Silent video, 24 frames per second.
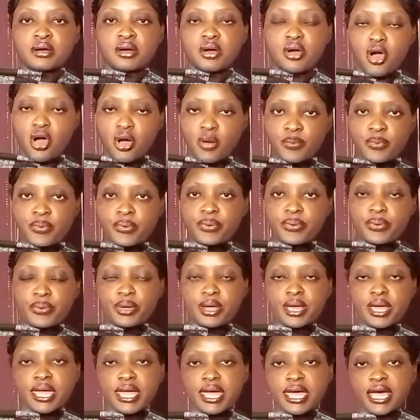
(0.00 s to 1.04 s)
up,
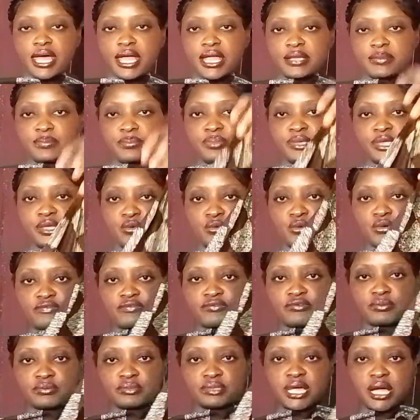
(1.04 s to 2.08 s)
and pick 1
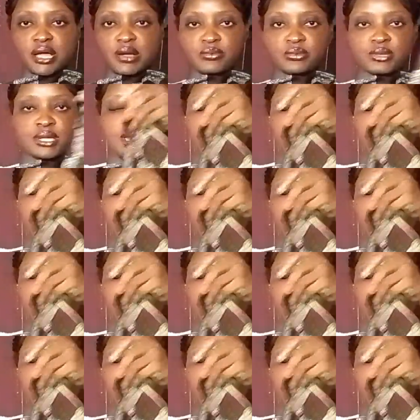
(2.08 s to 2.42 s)
from down.